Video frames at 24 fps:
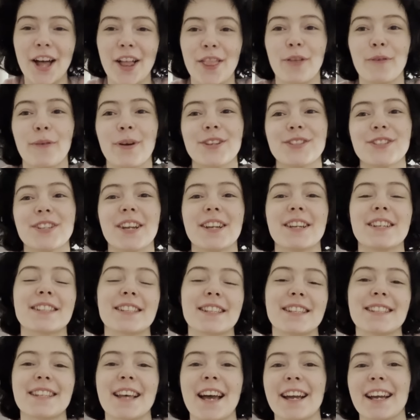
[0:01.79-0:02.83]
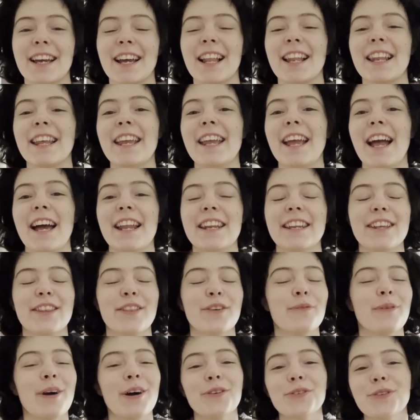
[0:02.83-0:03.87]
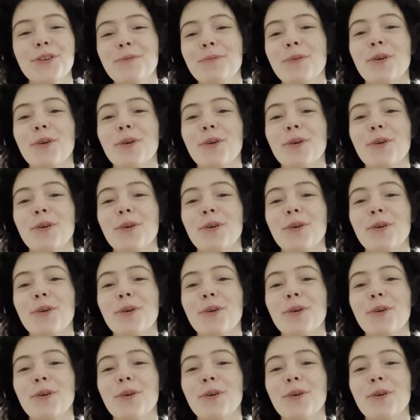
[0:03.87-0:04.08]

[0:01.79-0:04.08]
otherwise known as Gazette Girly, and either welcome